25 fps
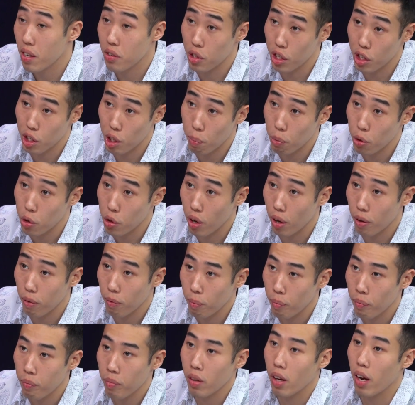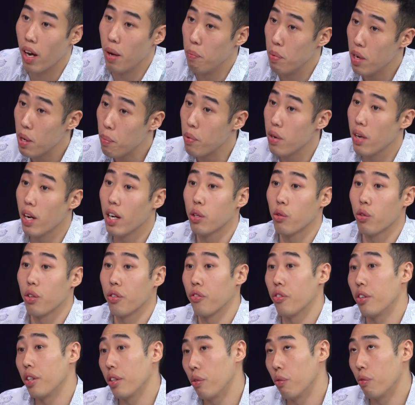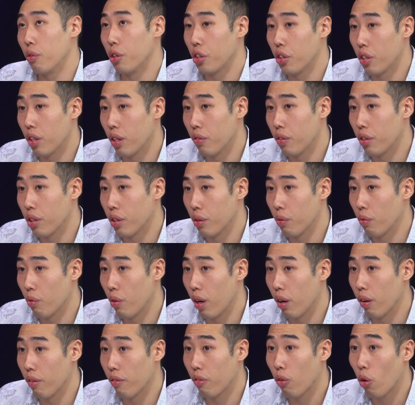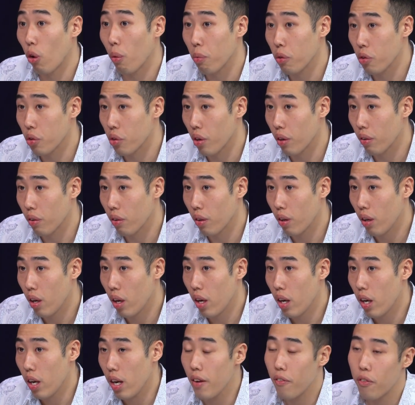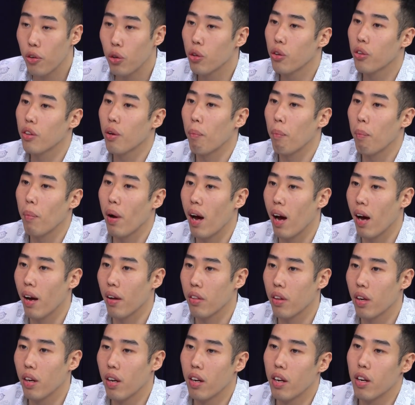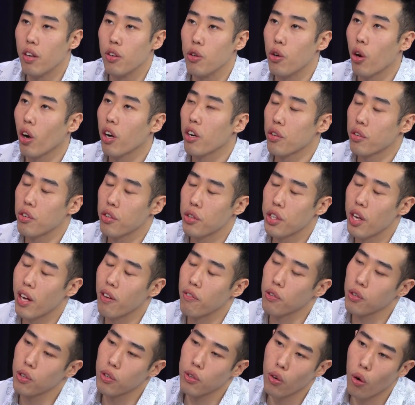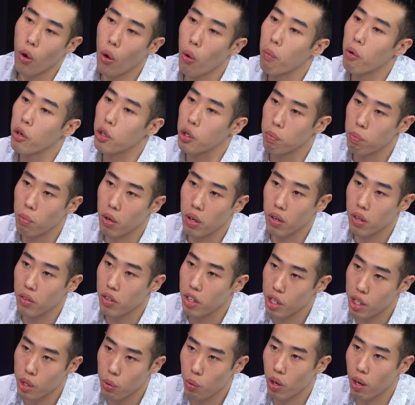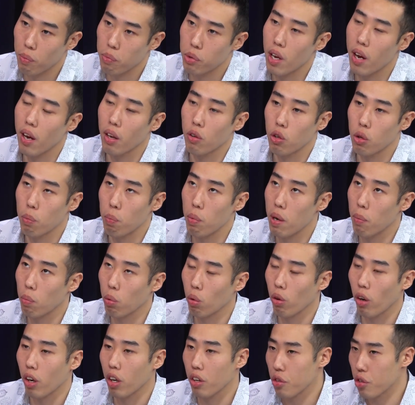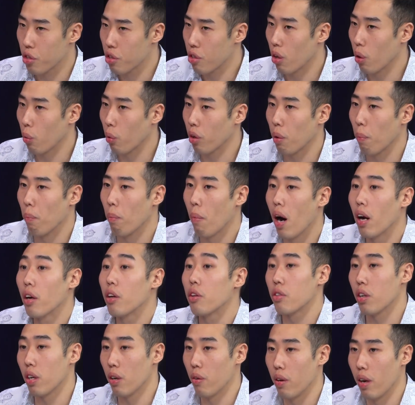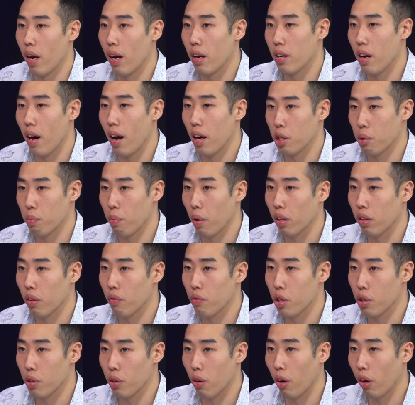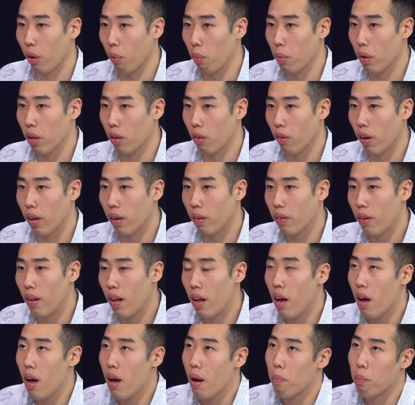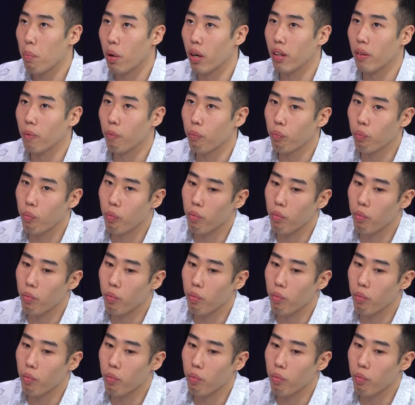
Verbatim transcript: and 60%, and BPI's recidivism rate of 4%. percent mm hmm If you do the math, you're going to save so much money. This is what I'm saying to people who are concerned with the monetary aspect of this argument, right? Mm-hmm. But